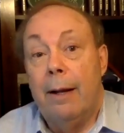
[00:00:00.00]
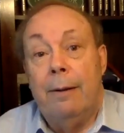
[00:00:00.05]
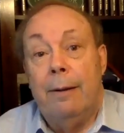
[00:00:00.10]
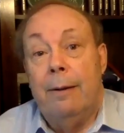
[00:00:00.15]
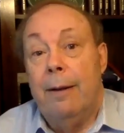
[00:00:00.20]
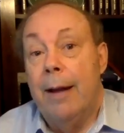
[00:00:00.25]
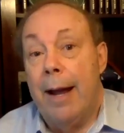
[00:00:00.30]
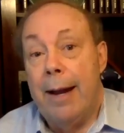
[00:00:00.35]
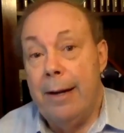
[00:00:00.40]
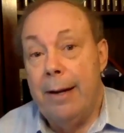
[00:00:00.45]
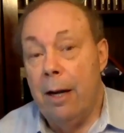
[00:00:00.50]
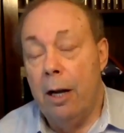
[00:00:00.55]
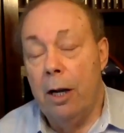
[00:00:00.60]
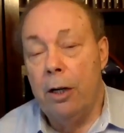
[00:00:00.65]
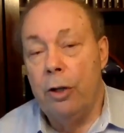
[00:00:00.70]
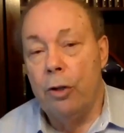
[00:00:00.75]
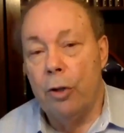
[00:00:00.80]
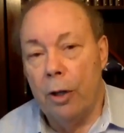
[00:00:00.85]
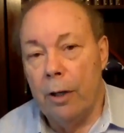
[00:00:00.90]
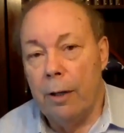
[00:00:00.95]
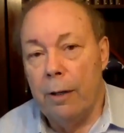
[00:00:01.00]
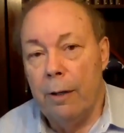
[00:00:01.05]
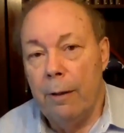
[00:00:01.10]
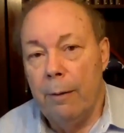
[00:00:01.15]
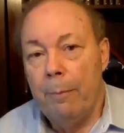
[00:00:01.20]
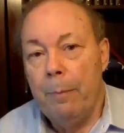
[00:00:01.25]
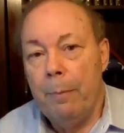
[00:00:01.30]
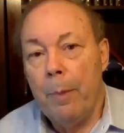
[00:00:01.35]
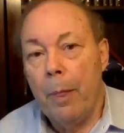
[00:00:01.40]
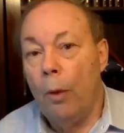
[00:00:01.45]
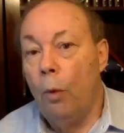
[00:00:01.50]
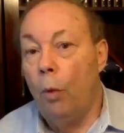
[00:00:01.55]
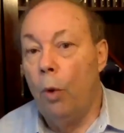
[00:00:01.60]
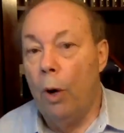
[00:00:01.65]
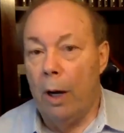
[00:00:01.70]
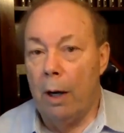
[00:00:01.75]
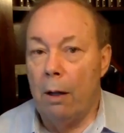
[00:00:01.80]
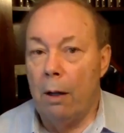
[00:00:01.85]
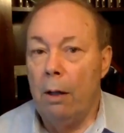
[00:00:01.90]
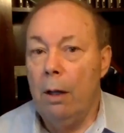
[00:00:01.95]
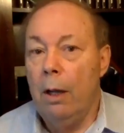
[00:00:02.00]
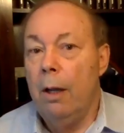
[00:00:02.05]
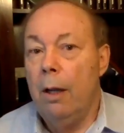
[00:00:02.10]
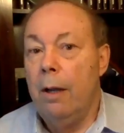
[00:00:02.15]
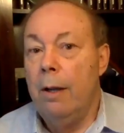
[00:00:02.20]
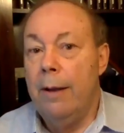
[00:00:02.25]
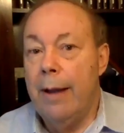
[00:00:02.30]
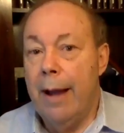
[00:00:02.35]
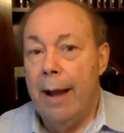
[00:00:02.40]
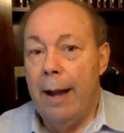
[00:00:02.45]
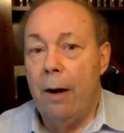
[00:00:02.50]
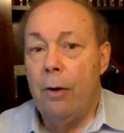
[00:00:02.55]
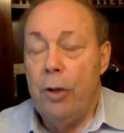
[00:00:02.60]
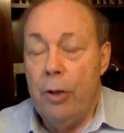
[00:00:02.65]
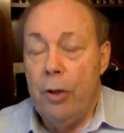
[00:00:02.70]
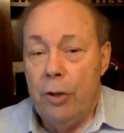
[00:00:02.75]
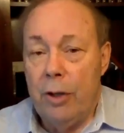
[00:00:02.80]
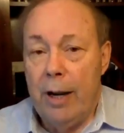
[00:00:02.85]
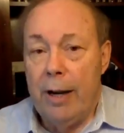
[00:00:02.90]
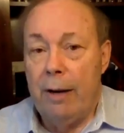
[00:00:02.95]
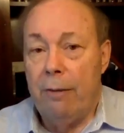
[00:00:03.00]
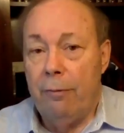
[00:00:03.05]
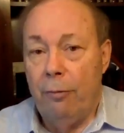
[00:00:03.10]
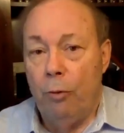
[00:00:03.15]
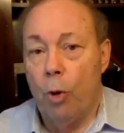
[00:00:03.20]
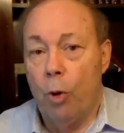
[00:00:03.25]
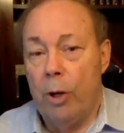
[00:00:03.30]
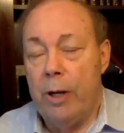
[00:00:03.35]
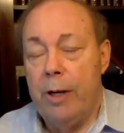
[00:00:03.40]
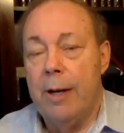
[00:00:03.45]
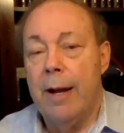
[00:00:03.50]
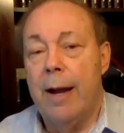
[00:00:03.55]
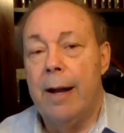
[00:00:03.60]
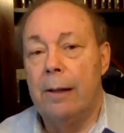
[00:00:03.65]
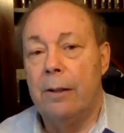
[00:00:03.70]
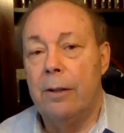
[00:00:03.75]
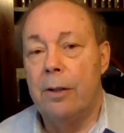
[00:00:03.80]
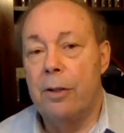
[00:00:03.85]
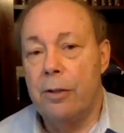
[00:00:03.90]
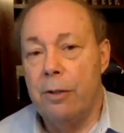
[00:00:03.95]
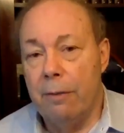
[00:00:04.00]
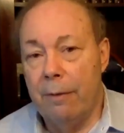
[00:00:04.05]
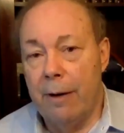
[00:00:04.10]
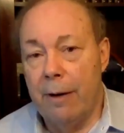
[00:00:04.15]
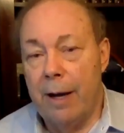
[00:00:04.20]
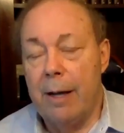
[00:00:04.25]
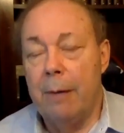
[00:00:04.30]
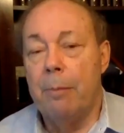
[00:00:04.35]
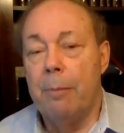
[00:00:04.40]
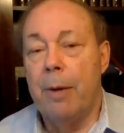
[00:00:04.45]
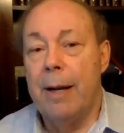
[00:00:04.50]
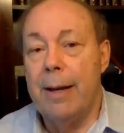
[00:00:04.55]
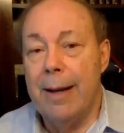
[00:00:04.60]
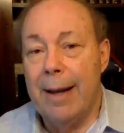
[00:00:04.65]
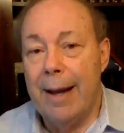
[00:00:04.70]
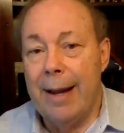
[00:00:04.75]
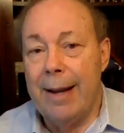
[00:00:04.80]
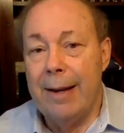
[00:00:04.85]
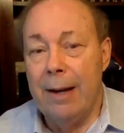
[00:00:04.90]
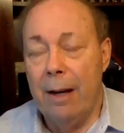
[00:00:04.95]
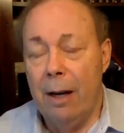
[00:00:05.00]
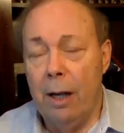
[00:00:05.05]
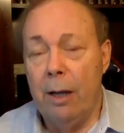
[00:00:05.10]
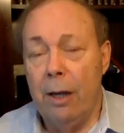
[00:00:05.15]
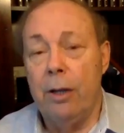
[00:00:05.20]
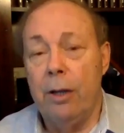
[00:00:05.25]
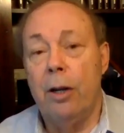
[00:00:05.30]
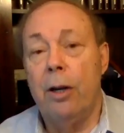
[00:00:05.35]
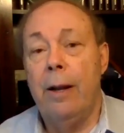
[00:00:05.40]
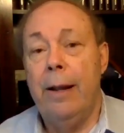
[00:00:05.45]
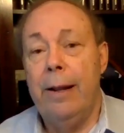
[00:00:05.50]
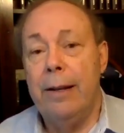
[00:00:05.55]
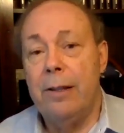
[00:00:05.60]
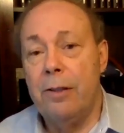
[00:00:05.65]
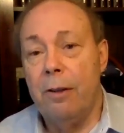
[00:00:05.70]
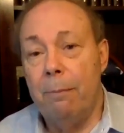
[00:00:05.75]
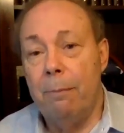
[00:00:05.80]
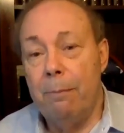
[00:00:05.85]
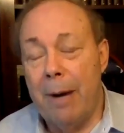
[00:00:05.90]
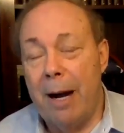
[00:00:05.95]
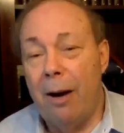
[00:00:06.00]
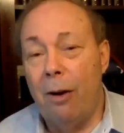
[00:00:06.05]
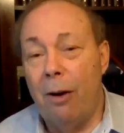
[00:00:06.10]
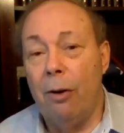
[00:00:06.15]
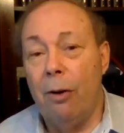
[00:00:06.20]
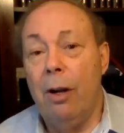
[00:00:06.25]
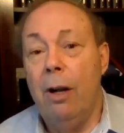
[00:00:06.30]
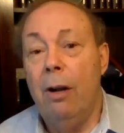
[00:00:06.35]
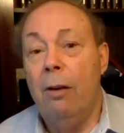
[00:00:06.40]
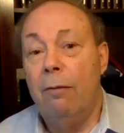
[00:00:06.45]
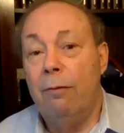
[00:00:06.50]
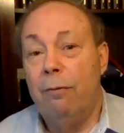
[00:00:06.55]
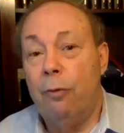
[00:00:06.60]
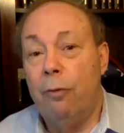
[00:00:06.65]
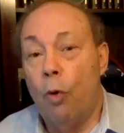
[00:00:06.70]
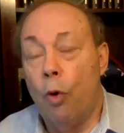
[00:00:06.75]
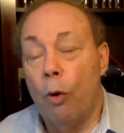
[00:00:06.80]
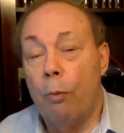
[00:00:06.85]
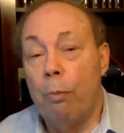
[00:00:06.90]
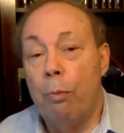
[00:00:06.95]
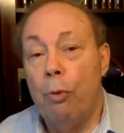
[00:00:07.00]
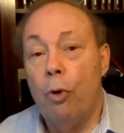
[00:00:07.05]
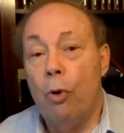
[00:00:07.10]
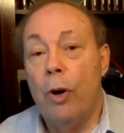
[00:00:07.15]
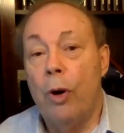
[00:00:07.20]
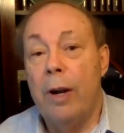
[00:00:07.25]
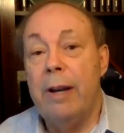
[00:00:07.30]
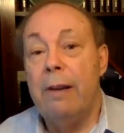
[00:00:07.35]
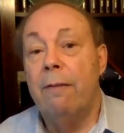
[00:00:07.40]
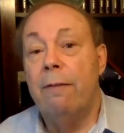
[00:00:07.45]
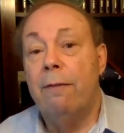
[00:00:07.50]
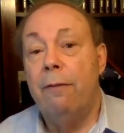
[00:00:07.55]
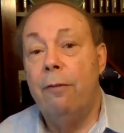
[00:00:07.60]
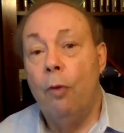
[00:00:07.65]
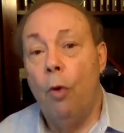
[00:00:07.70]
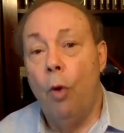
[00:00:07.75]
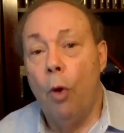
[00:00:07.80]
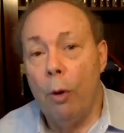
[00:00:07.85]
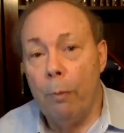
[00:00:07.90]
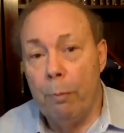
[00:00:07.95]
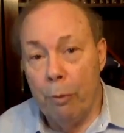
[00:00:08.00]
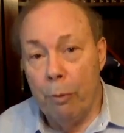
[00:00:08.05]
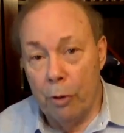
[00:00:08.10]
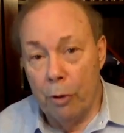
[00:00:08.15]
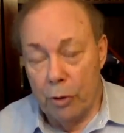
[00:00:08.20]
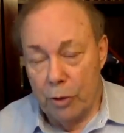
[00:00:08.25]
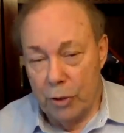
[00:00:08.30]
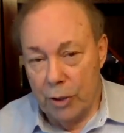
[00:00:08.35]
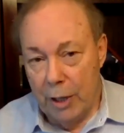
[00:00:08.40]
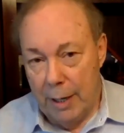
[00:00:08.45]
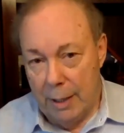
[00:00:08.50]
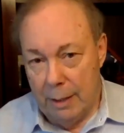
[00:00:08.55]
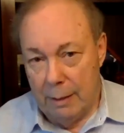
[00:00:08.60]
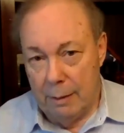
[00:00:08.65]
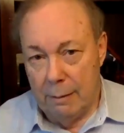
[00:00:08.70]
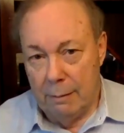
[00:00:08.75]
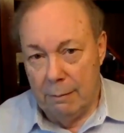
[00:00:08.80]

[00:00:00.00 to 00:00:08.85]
900. Well, now you take $40 divided by 900, it's about 4.4%.